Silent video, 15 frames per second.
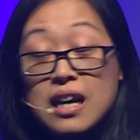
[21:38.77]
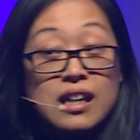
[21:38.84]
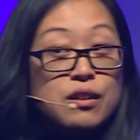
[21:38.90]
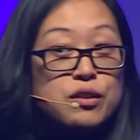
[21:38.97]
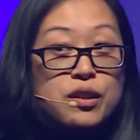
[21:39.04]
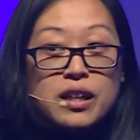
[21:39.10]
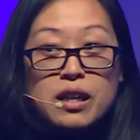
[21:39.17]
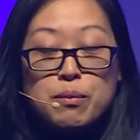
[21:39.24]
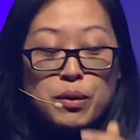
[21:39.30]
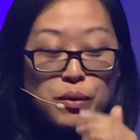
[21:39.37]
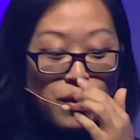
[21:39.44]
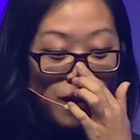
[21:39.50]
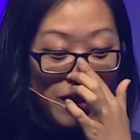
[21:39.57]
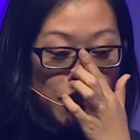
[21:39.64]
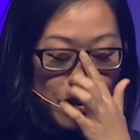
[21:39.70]
Now don't get me
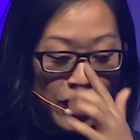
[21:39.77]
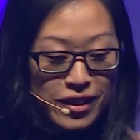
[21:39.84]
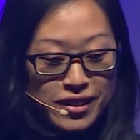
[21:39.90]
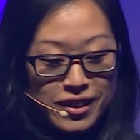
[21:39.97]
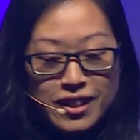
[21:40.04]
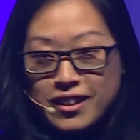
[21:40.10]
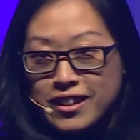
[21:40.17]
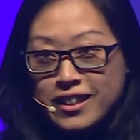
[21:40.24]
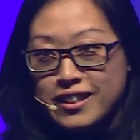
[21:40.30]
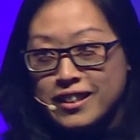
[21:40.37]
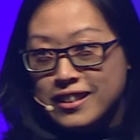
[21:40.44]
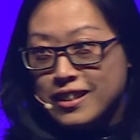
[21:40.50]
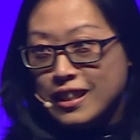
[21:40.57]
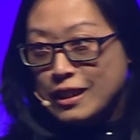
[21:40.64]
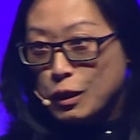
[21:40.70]
wrong, I have Einstein here,
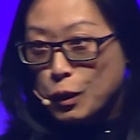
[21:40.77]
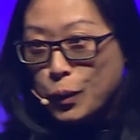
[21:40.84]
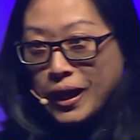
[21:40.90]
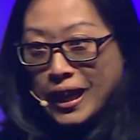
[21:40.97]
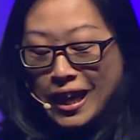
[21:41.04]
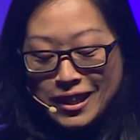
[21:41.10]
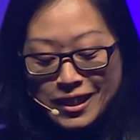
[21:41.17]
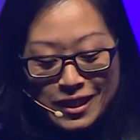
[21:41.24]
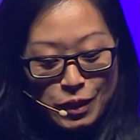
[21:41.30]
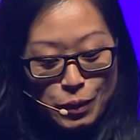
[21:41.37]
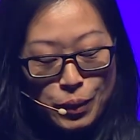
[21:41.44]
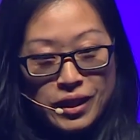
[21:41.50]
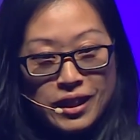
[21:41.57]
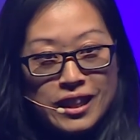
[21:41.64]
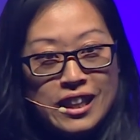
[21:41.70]
he's looking at us as
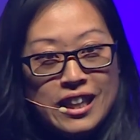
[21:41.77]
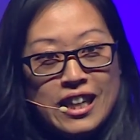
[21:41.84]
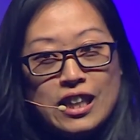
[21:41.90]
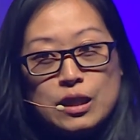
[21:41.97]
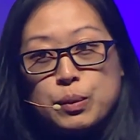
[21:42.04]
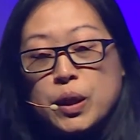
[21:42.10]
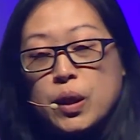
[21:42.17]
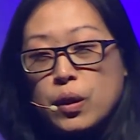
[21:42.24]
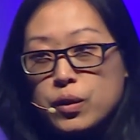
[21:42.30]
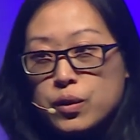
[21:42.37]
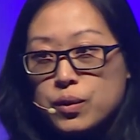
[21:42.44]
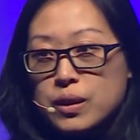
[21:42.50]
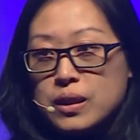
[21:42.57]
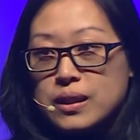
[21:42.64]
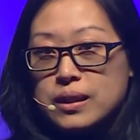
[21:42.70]
we go
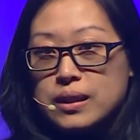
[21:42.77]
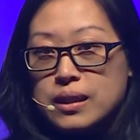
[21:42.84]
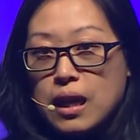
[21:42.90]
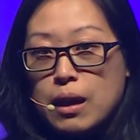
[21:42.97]
through this.